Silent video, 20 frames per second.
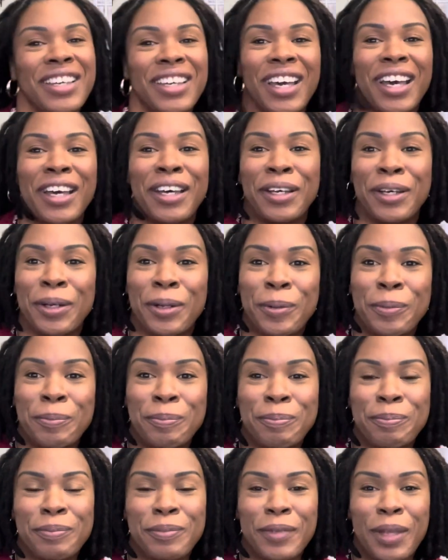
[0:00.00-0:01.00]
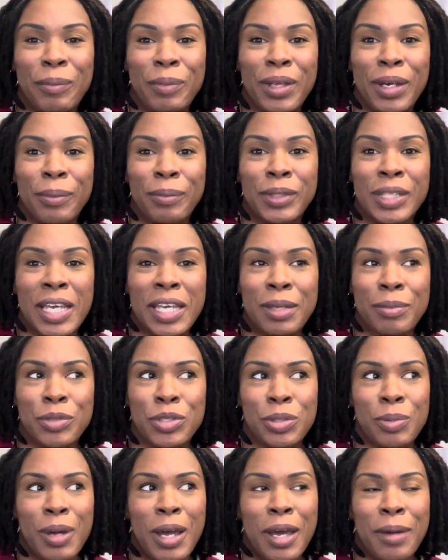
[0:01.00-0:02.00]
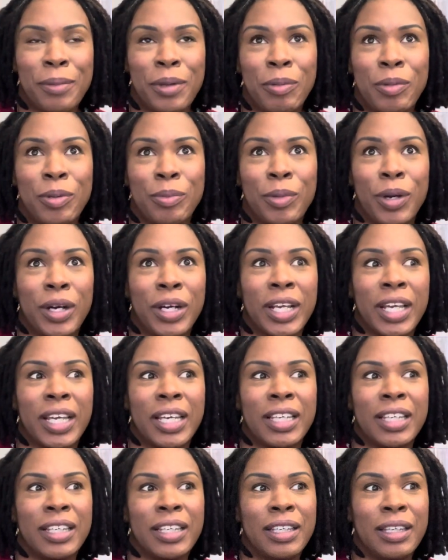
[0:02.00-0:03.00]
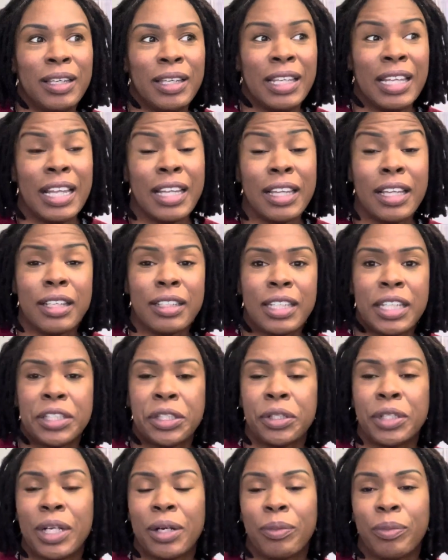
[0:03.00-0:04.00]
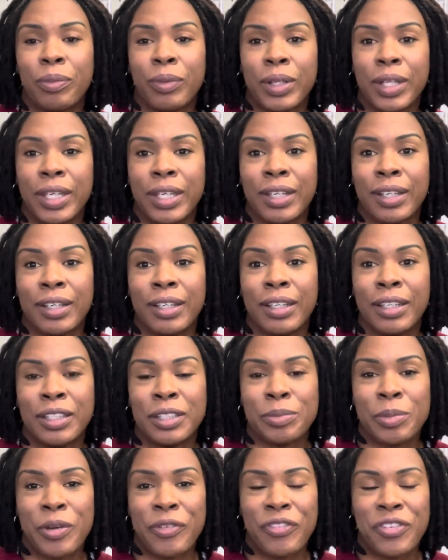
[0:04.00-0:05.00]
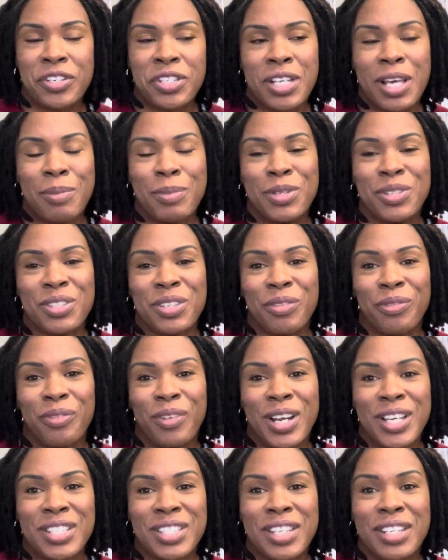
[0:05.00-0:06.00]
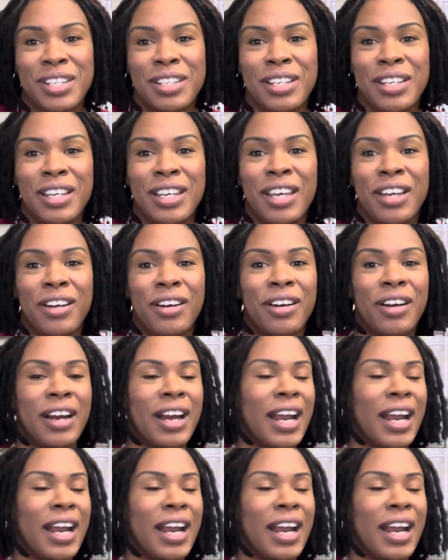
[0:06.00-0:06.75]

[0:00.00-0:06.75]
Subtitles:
I'm gonna take them to my upcoming market, and they turned out really good. It's my first time using resin. Or